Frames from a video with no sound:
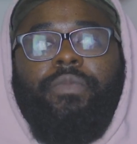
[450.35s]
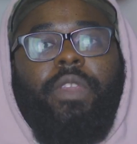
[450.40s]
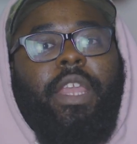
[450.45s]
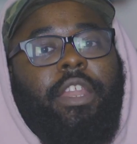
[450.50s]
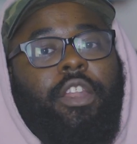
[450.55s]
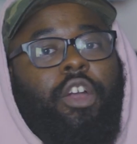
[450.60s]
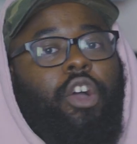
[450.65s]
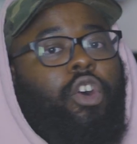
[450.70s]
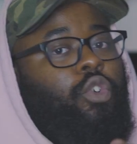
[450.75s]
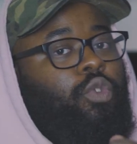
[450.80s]

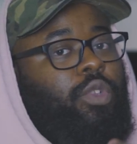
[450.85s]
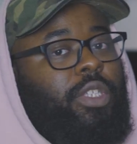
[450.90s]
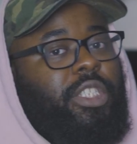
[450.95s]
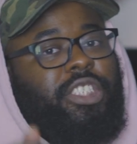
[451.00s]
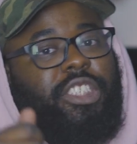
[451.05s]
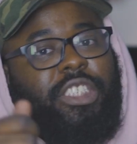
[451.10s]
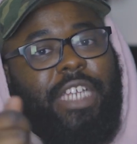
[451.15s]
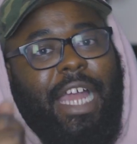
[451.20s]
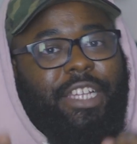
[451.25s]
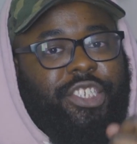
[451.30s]
and the only
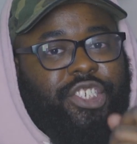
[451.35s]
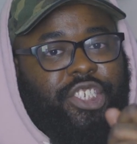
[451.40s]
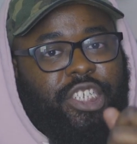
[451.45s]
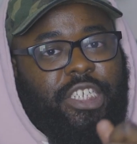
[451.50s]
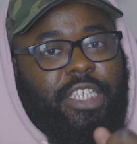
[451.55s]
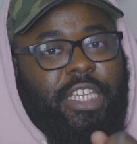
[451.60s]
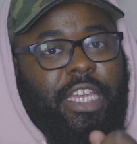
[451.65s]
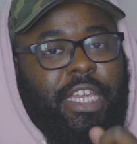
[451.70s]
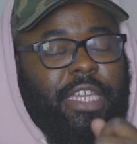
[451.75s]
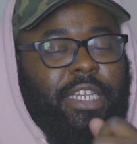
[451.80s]
shots you're
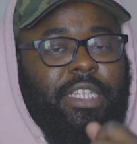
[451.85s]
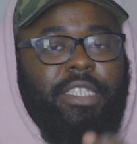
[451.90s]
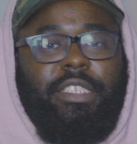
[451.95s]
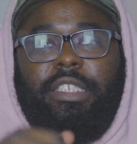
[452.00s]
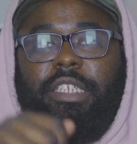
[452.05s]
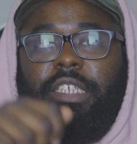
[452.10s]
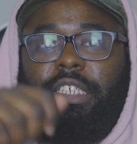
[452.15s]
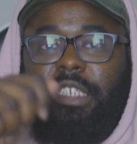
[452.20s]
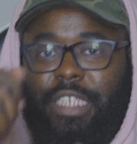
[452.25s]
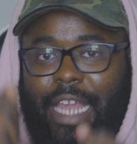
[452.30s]
getting is
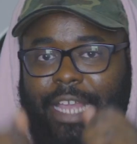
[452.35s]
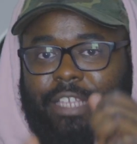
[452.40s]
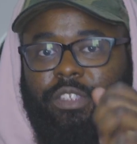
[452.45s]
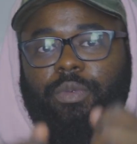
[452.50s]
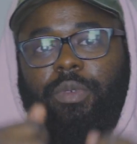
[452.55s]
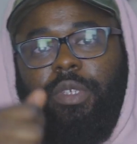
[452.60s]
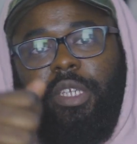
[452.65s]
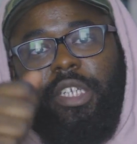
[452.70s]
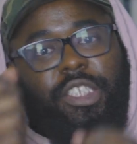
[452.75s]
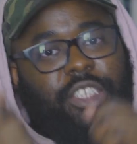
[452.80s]
these shots
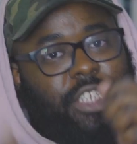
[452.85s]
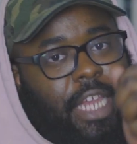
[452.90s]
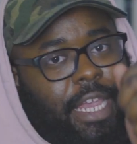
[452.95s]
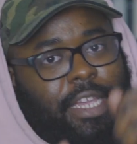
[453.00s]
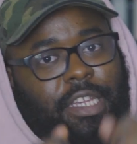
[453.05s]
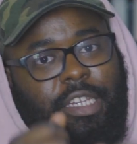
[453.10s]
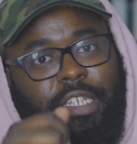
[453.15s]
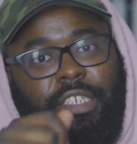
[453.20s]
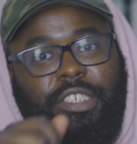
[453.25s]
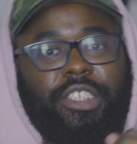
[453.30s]
when you're
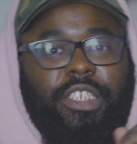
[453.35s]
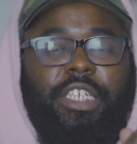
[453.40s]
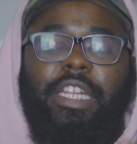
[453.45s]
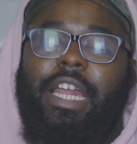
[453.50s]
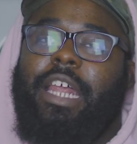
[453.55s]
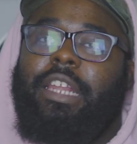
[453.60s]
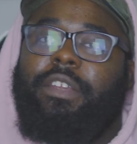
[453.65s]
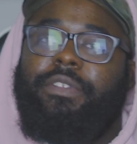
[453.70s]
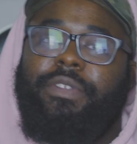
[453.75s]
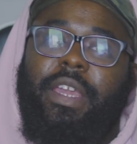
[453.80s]
shaking the shit
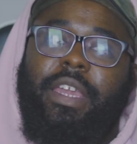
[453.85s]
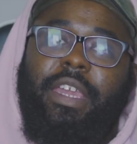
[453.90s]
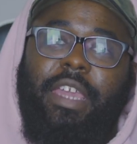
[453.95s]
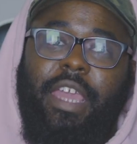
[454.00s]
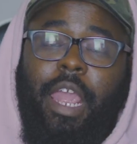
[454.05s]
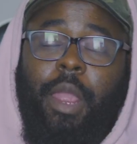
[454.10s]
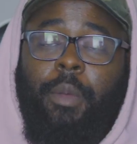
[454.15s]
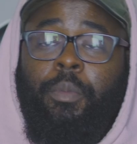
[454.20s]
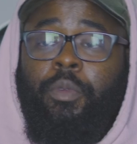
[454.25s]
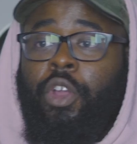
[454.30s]
out of your
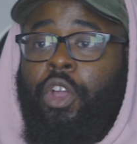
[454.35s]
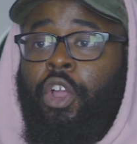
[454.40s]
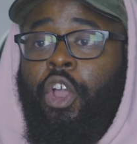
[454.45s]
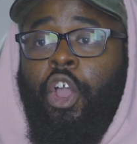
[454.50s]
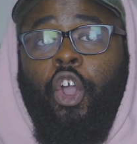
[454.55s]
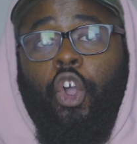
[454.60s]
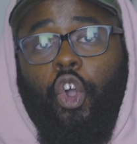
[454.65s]
camera